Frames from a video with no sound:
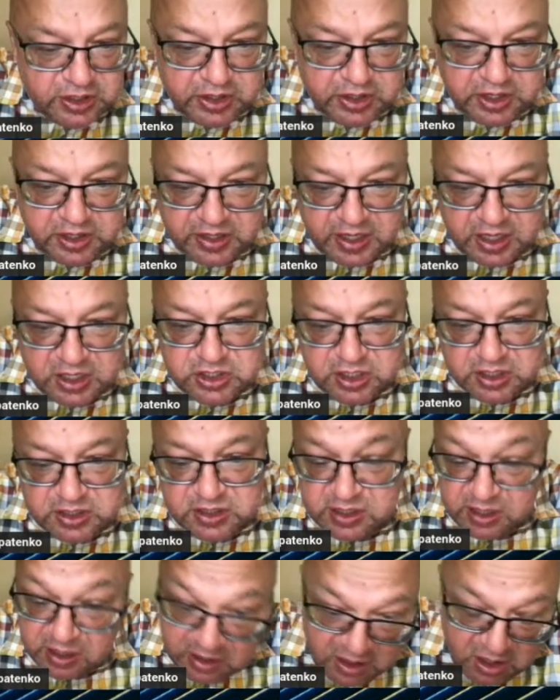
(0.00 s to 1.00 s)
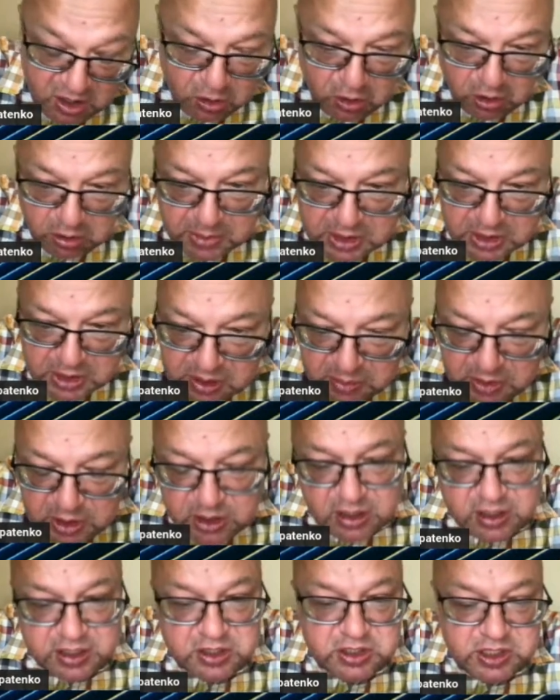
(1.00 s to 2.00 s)
architectures, almost
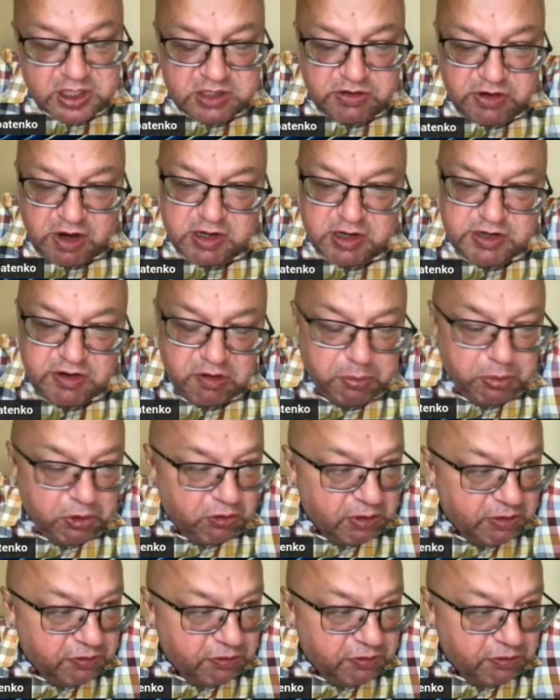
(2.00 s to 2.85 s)
immediately since they were proven